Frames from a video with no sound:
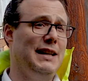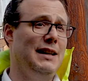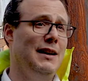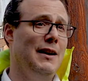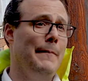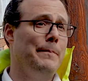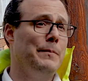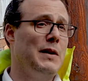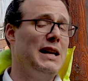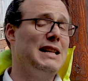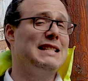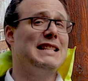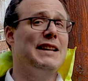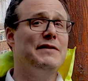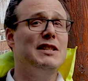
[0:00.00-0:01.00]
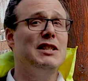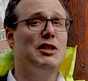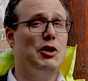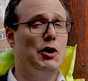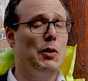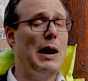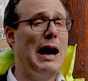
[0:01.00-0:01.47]
We had a
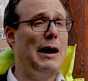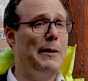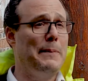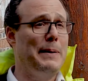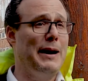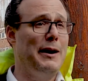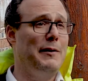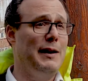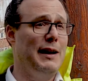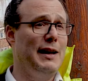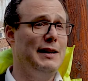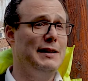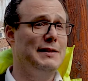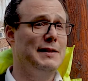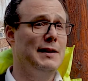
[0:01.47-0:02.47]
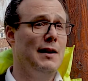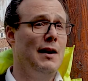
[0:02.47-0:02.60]
72 hour period